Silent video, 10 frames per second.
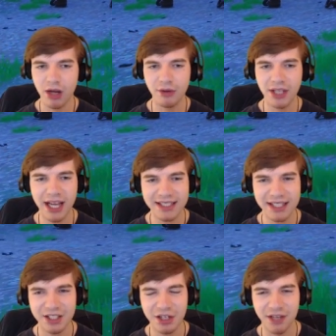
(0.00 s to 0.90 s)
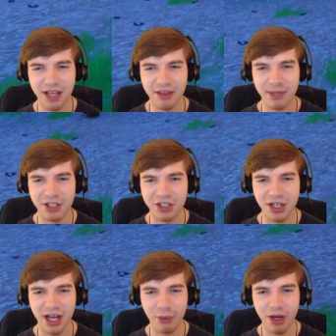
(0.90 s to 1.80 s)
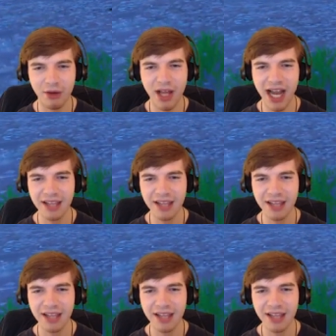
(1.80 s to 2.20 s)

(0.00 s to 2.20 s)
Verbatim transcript: Oh yeah, I guess I should have gotten the minis, shouldn't I? Well,